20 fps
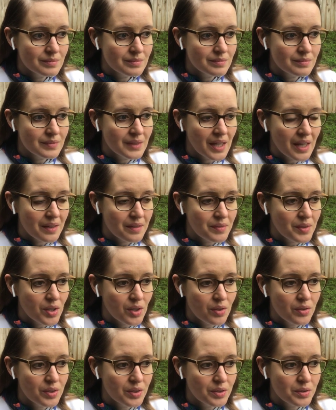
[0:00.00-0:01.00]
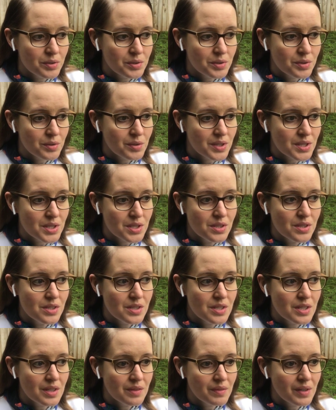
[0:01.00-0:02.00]
Yeah, they've got all the literature questions.
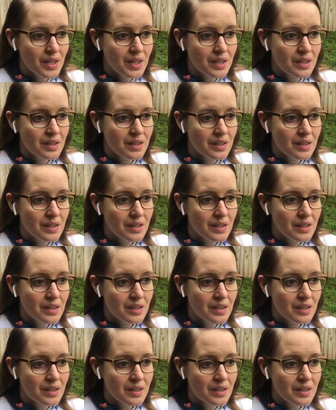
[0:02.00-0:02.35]
They've got